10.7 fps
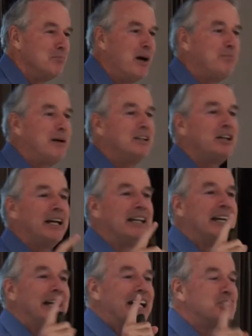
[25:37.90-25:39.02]
but, but look, at,
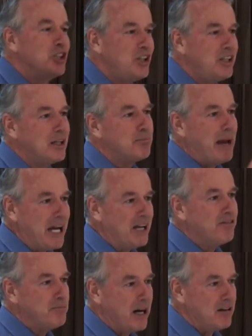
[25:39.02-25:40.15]
it took Bank
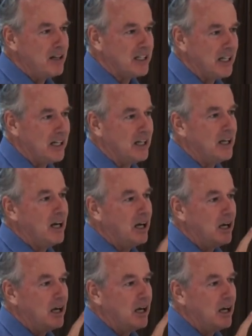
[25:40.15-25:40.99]
of America